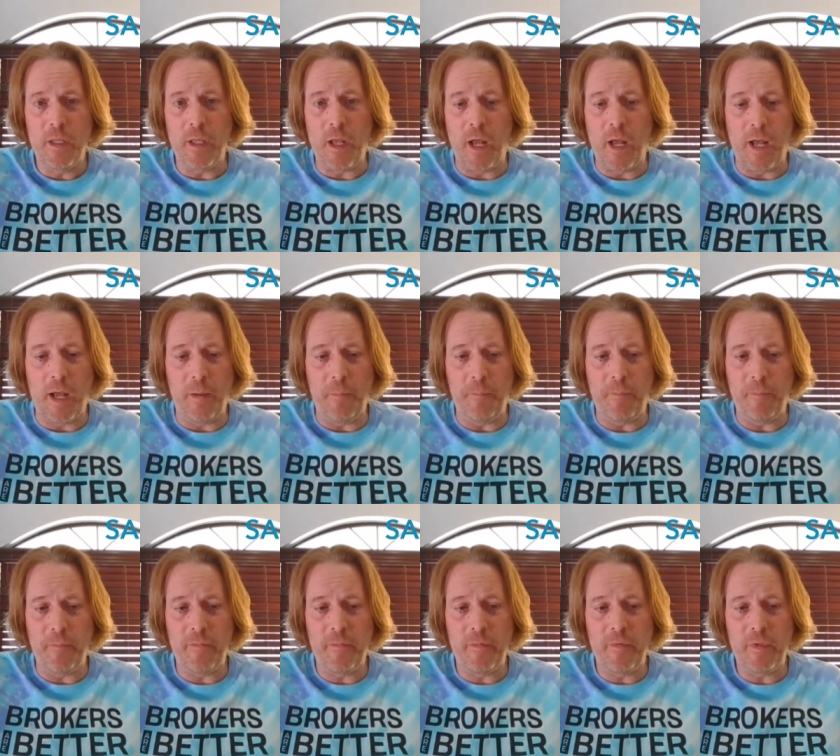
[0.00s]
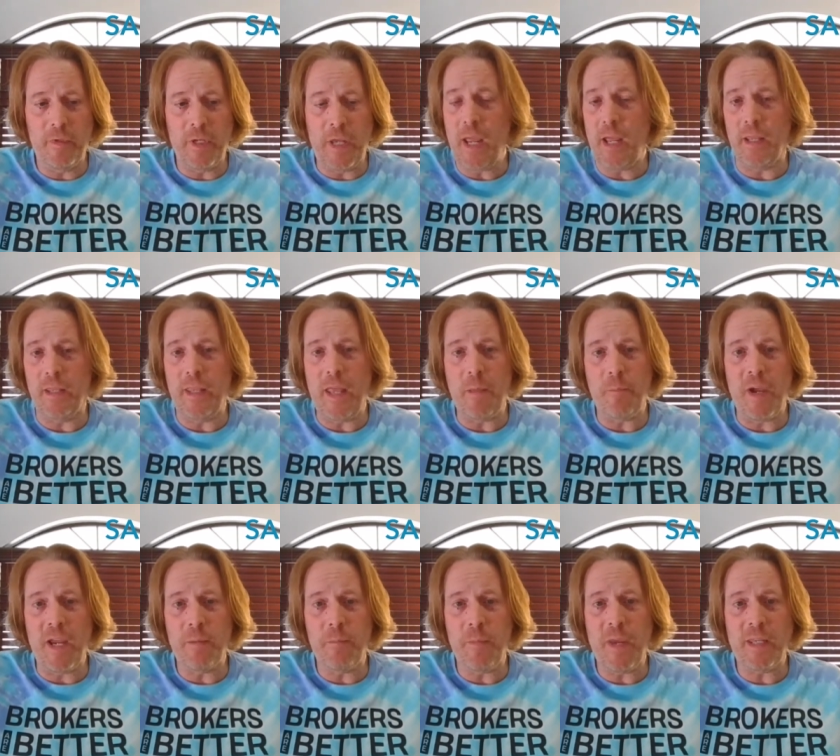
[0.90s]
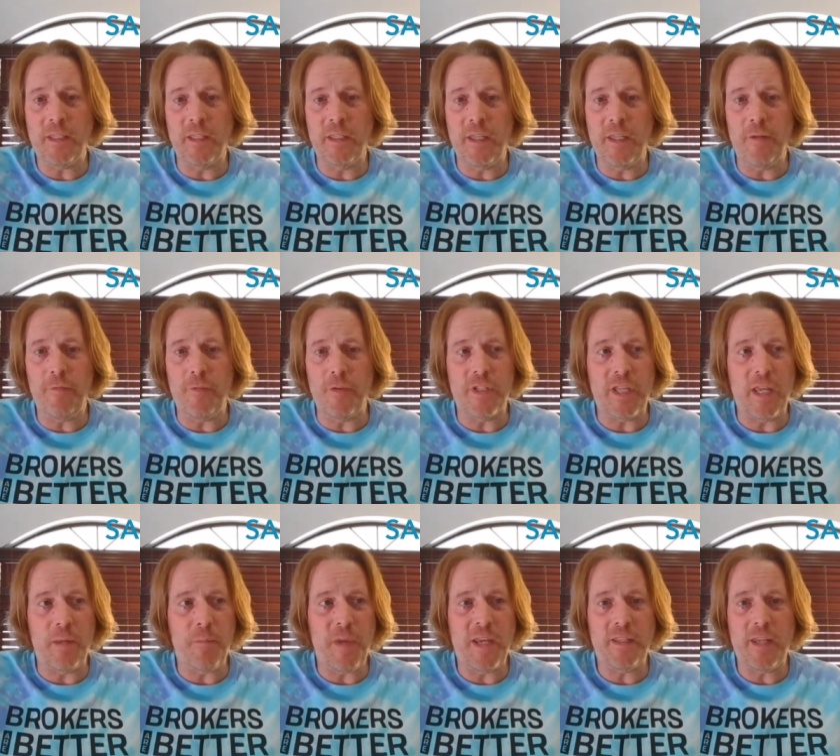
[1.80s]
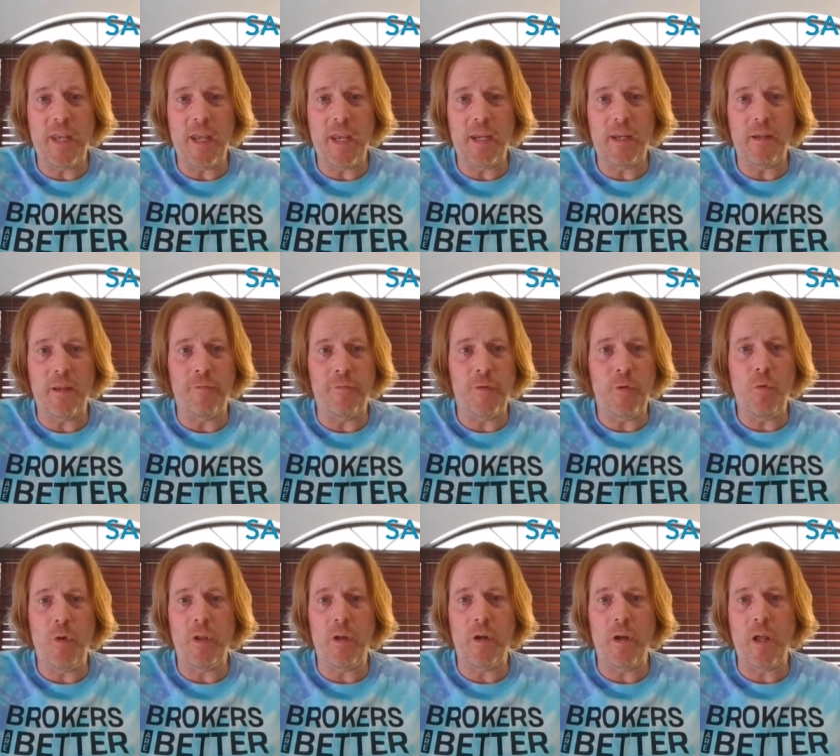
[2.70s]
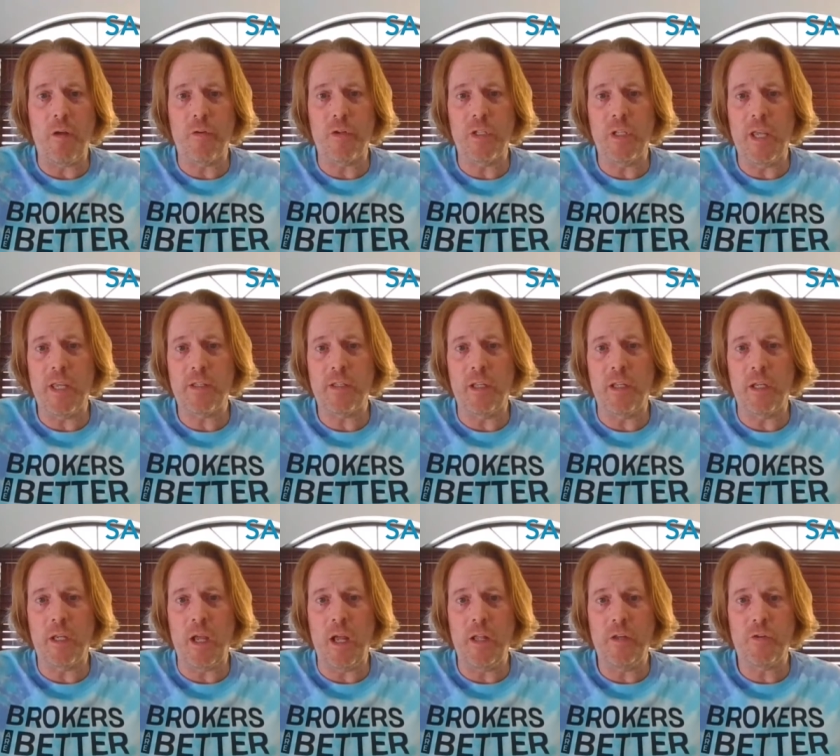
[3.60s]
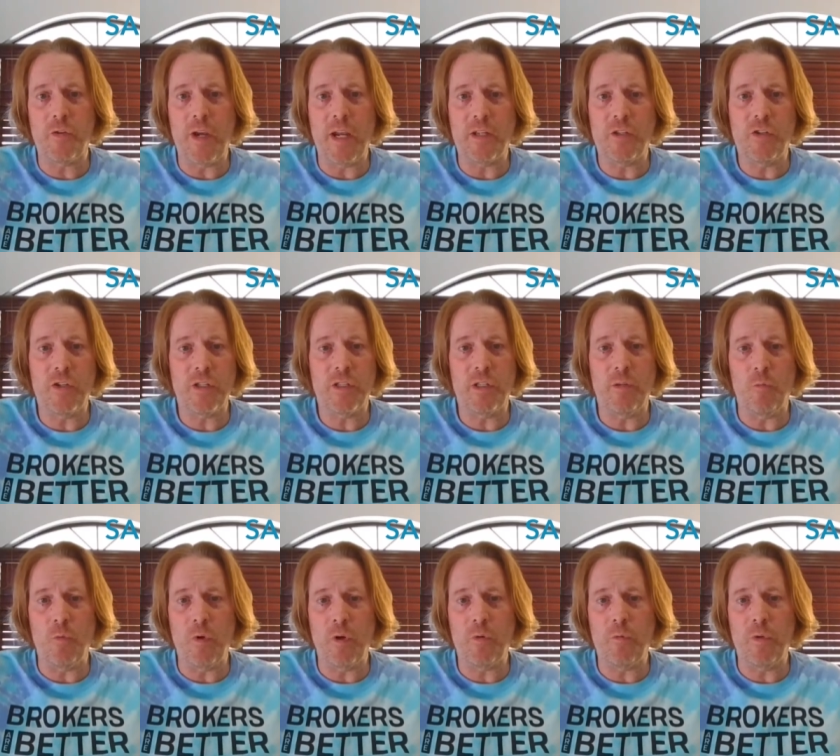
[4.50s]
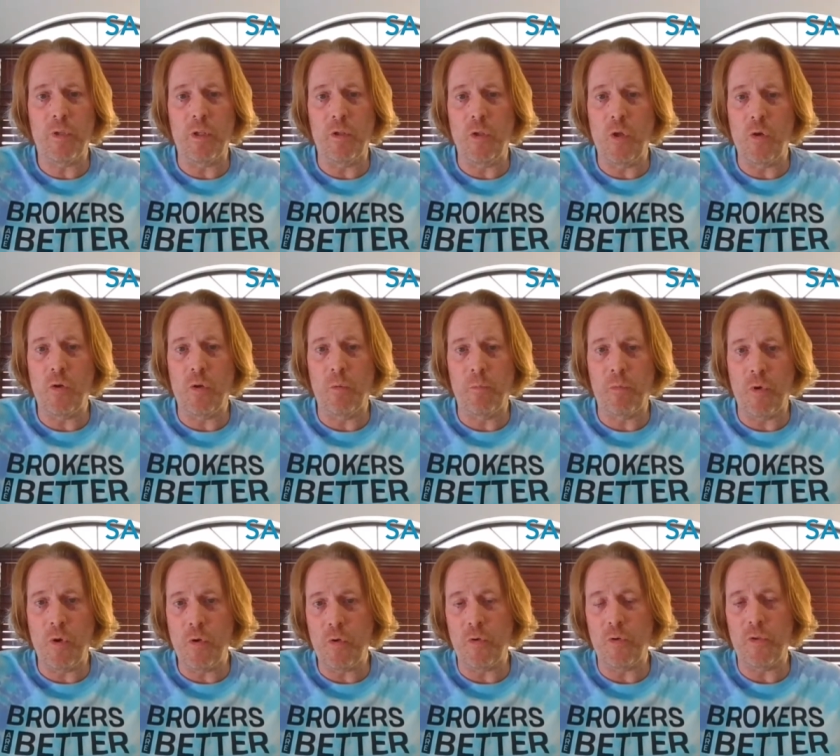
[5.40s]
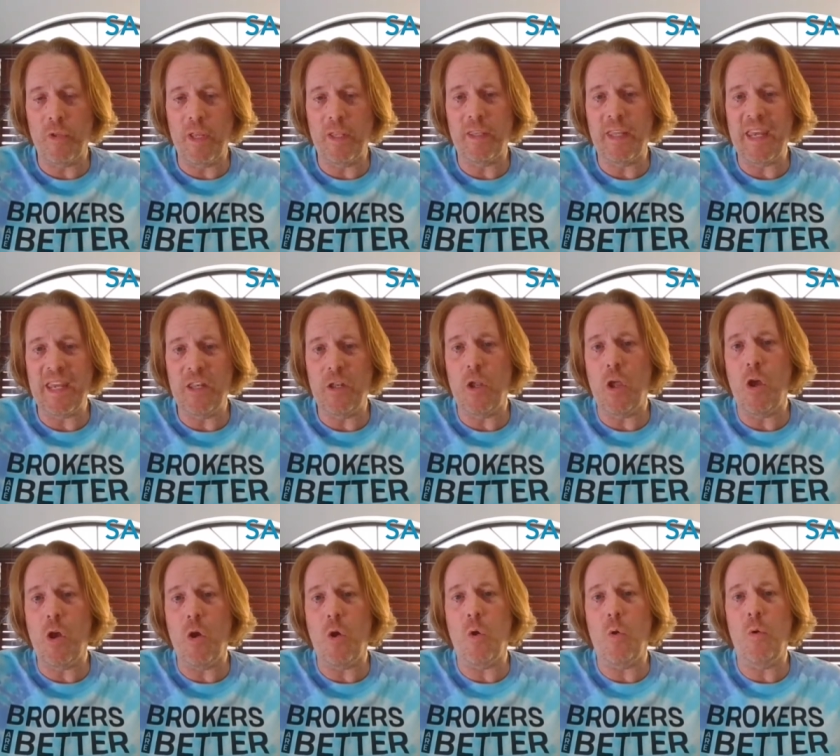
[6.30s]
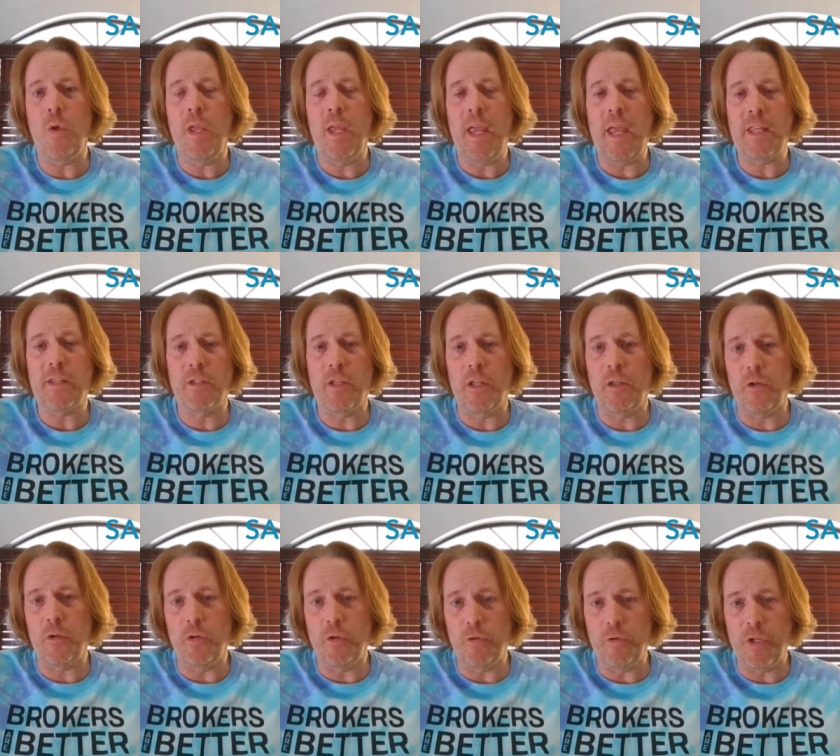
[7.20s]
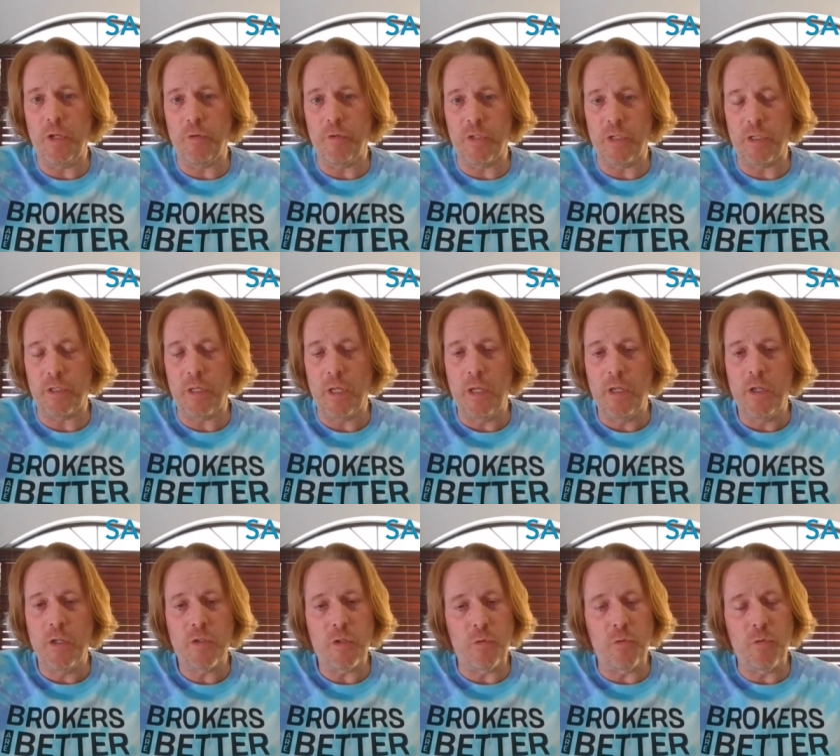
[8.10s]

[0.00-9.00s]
um, yeah, that might make the difference. They may take a few hundred dollars less on the contract just to work with a local broker that they know has done their due diligence. So